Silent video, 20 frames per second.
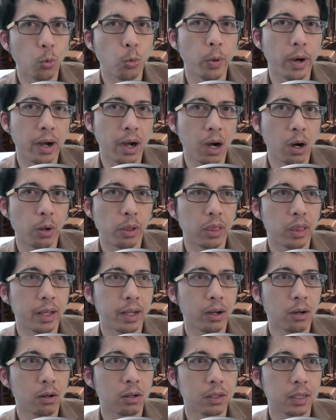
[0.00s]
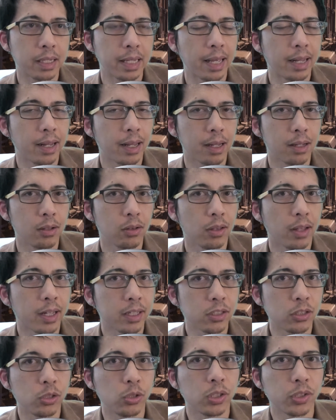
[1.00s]
where they're getting
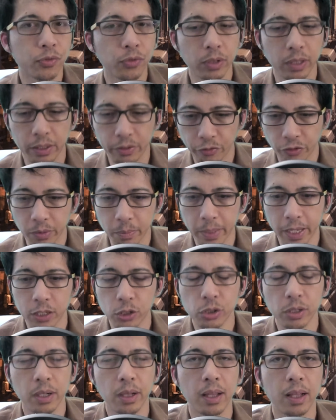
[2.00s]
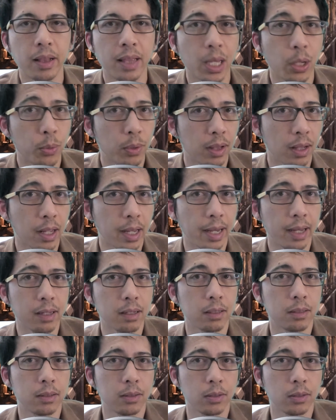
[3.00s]
less useful information than they would like.